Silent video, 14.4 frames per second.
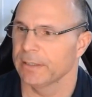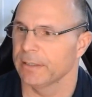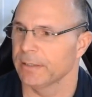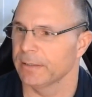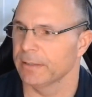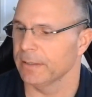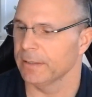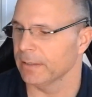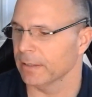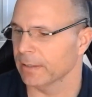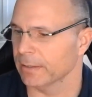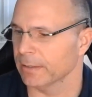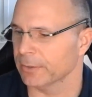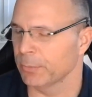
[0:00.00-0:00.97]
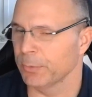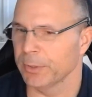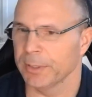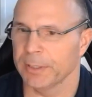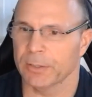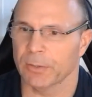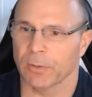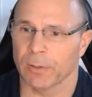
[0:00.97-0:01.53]
in the community
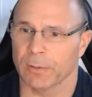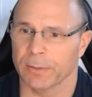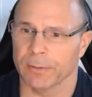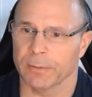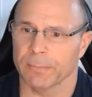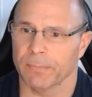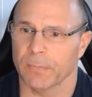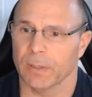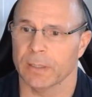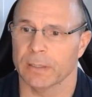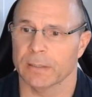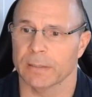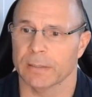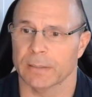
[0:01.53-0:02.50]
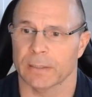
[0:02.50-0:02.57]
call here. And